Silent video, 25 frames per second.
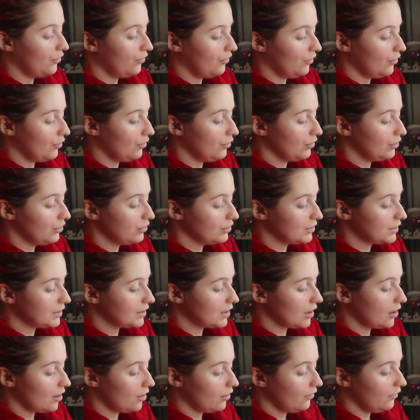for
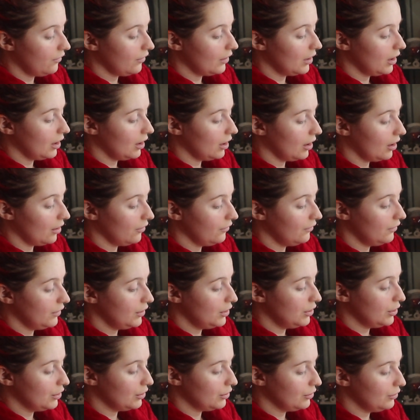yourself. Love
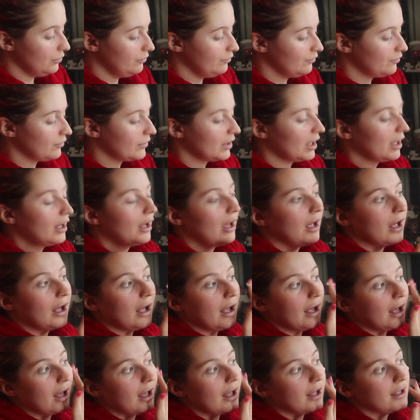you.
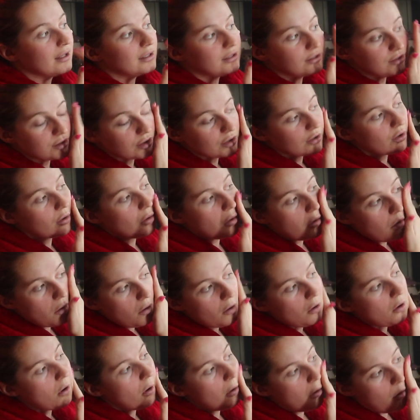And
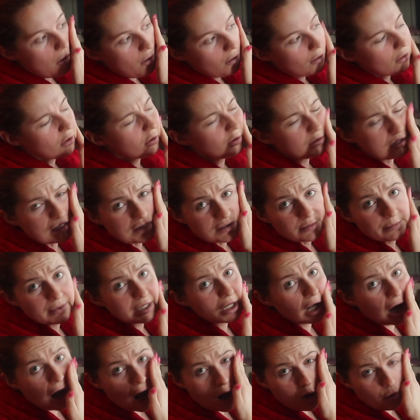oh, that's a bit
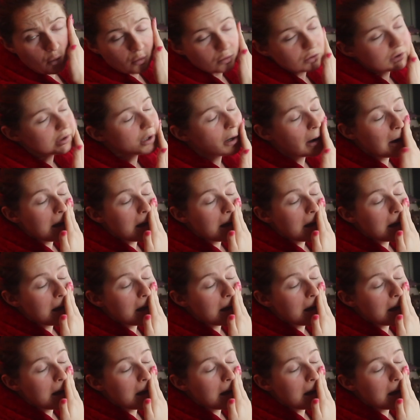cold.